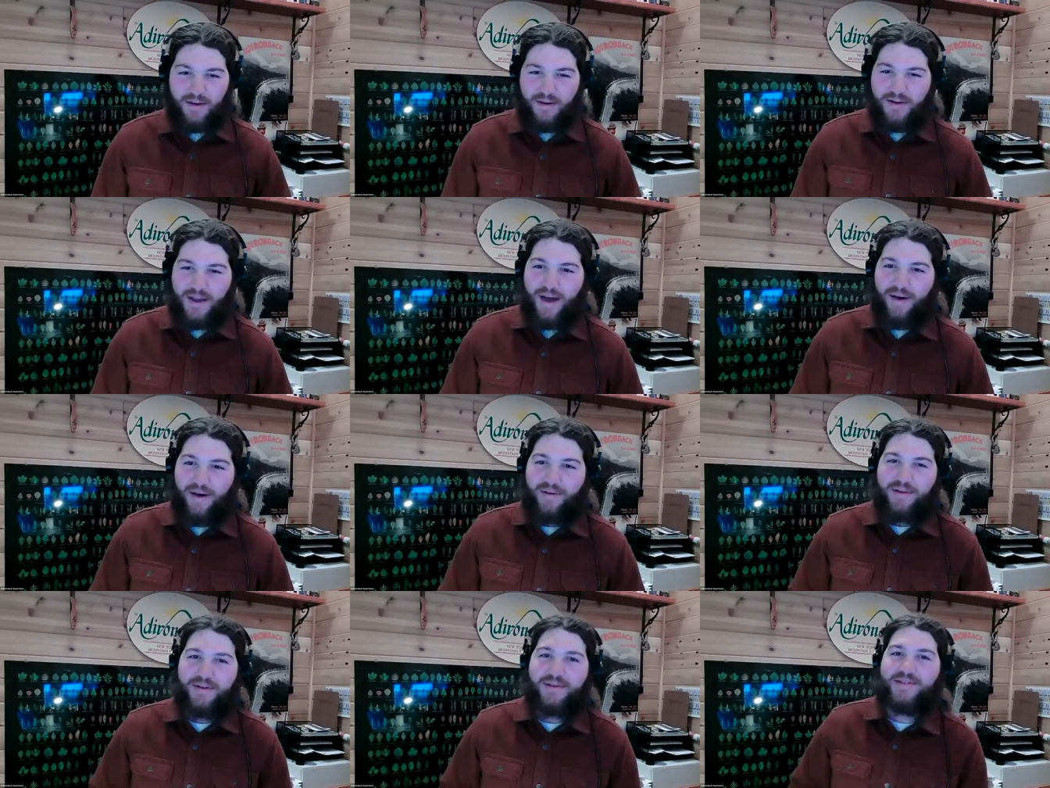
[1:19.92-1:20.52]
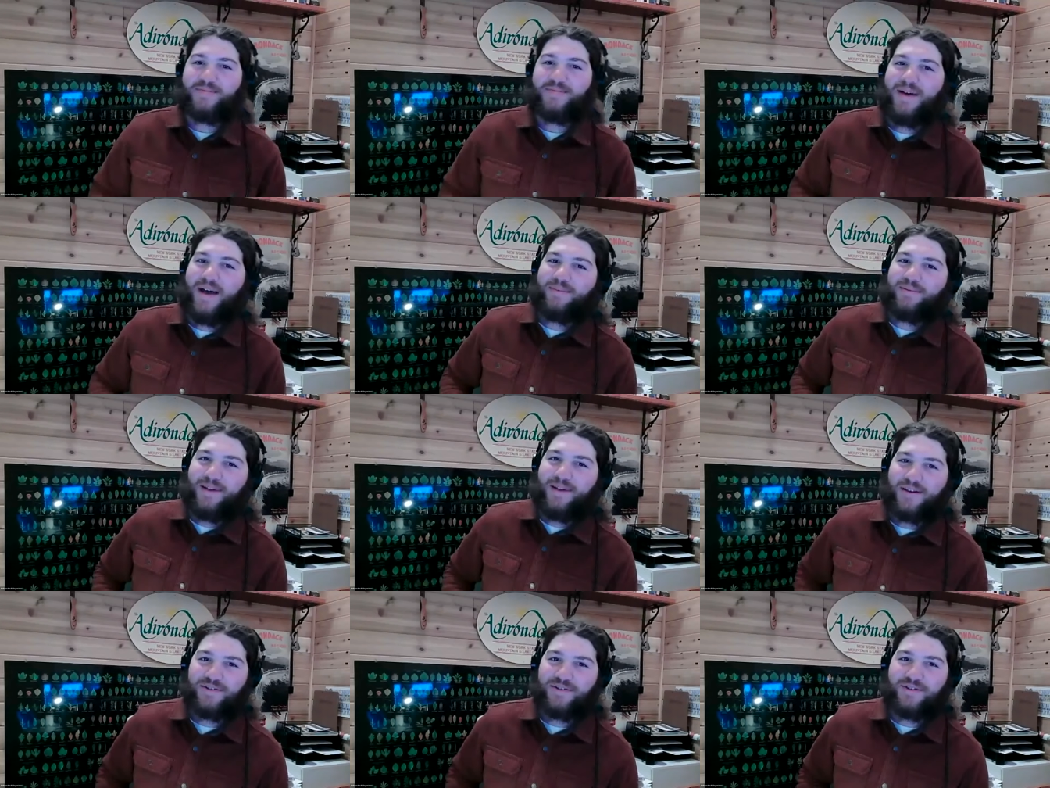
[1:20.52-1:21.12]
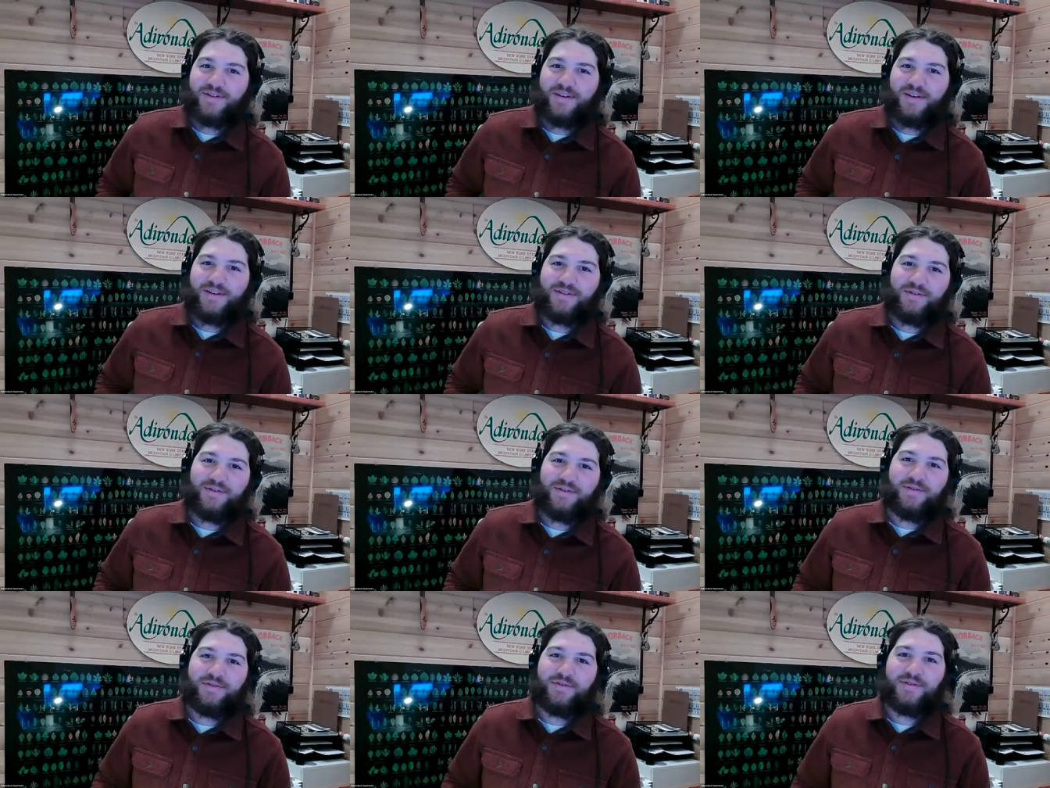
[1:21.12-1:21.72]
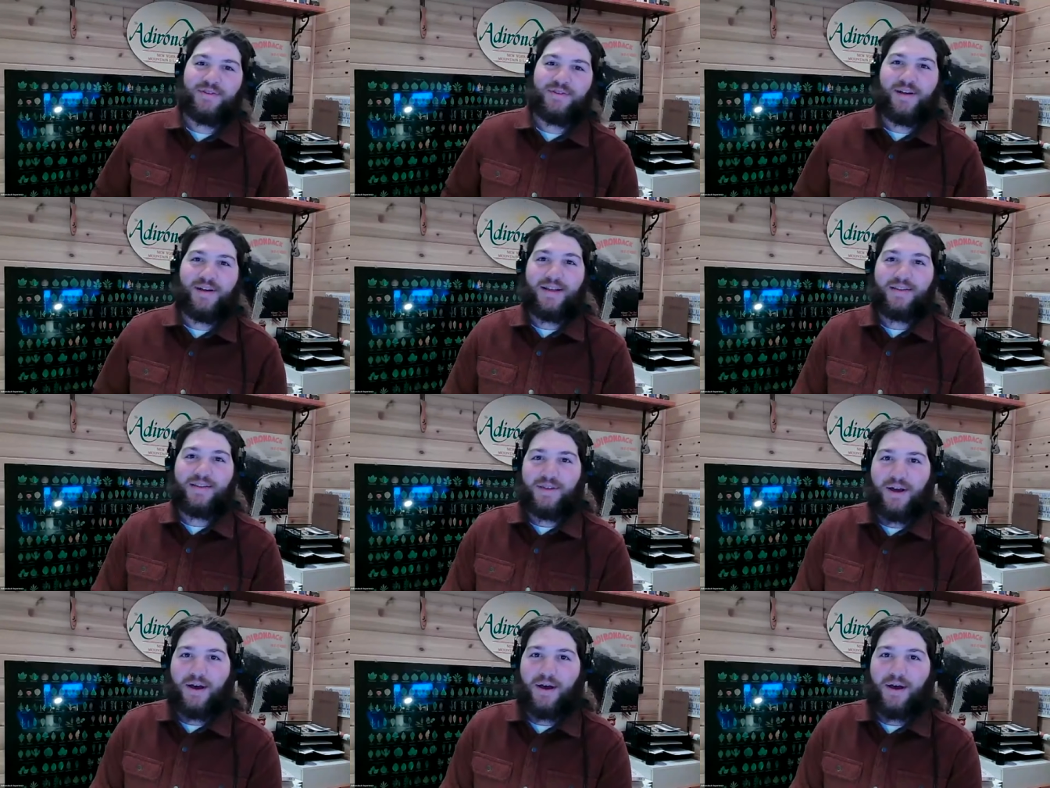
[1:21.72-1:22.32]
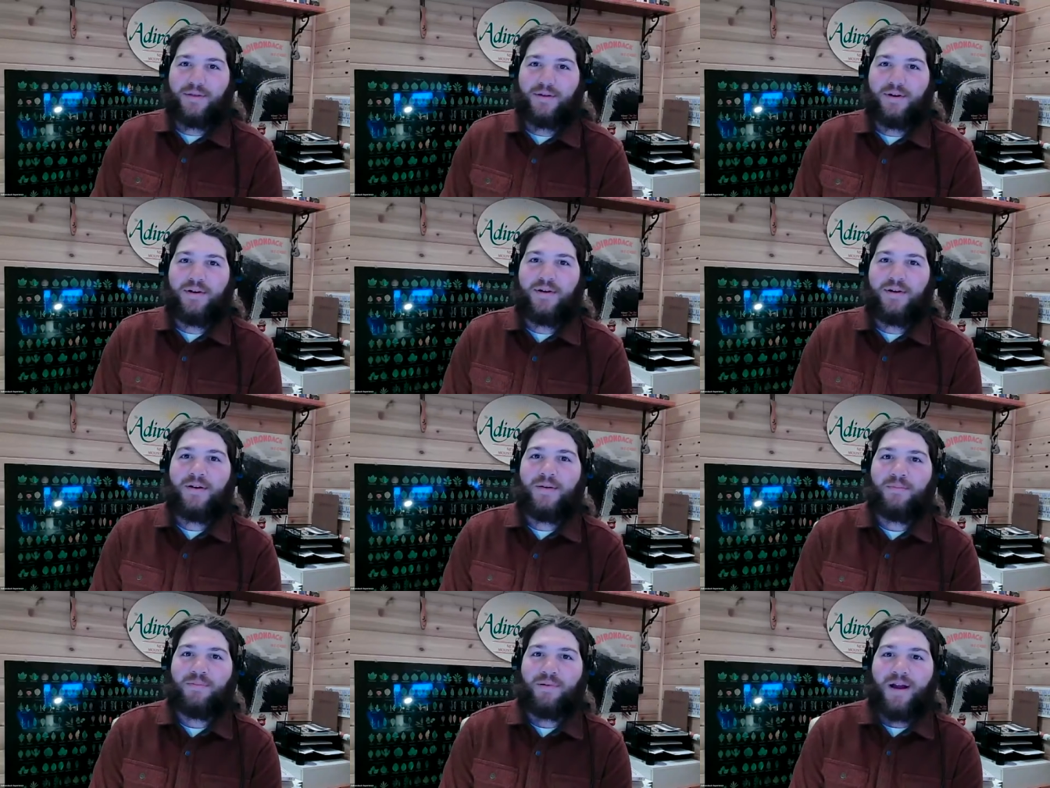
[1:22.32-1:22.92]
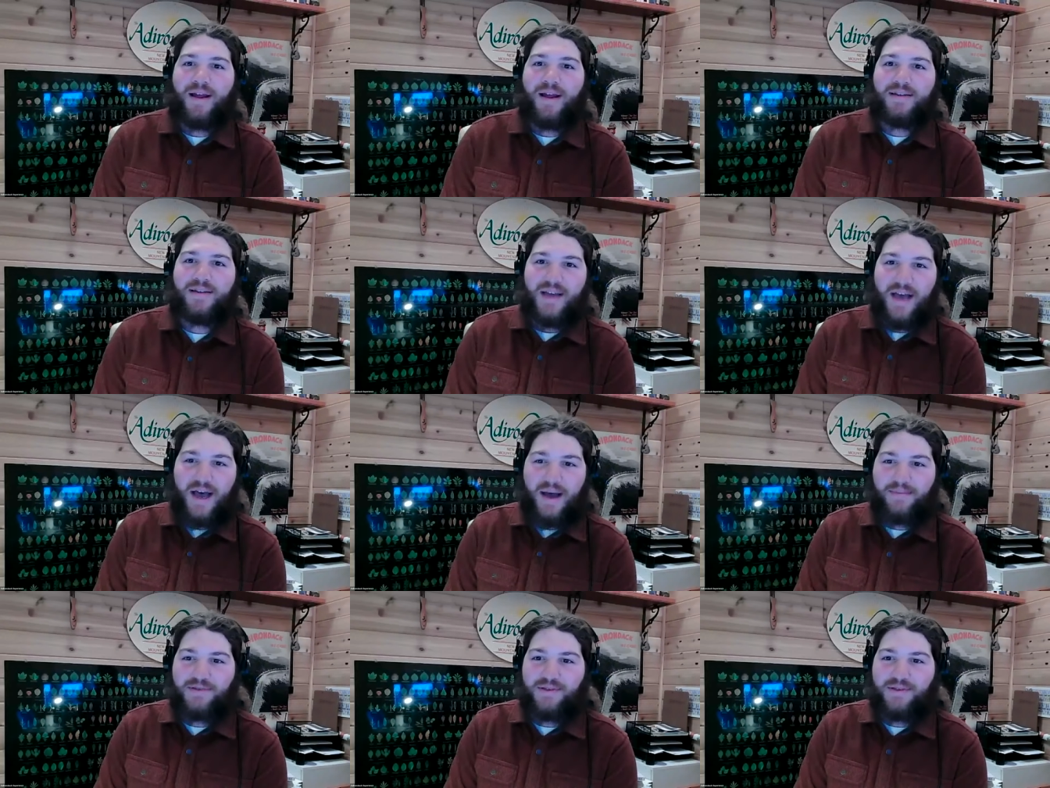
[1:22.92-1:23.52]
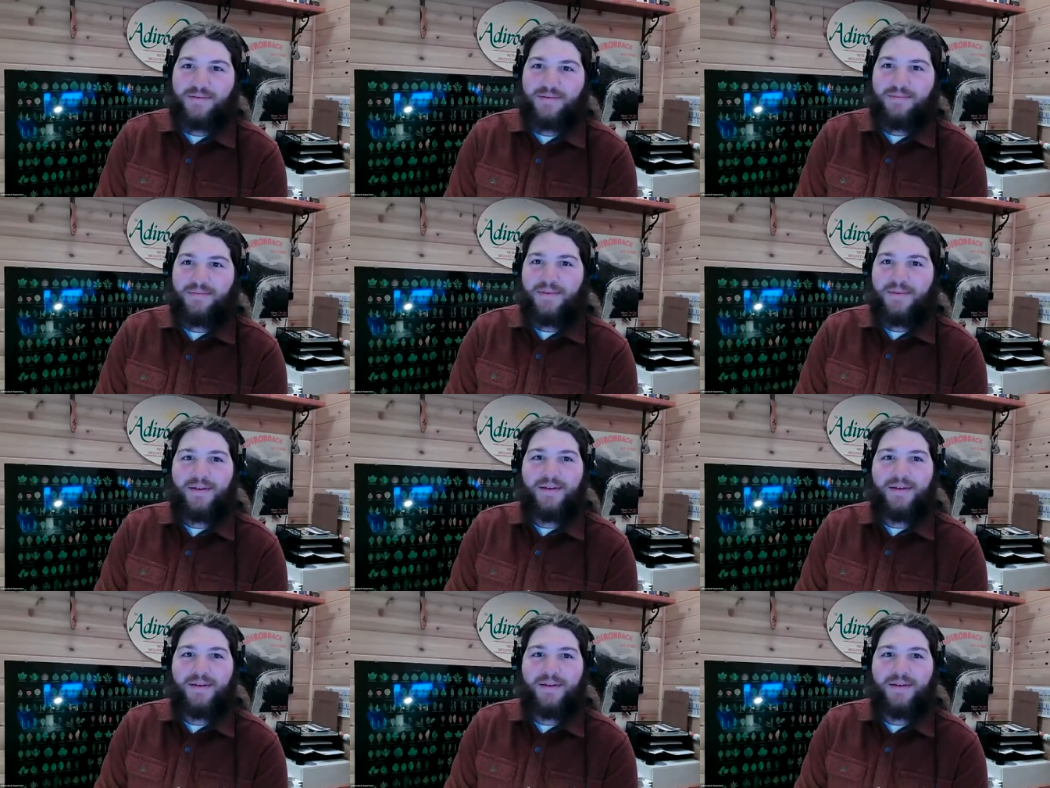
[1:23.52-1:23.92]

Now, it is my pleasure to introduce tonight's author, Bryan Thompson.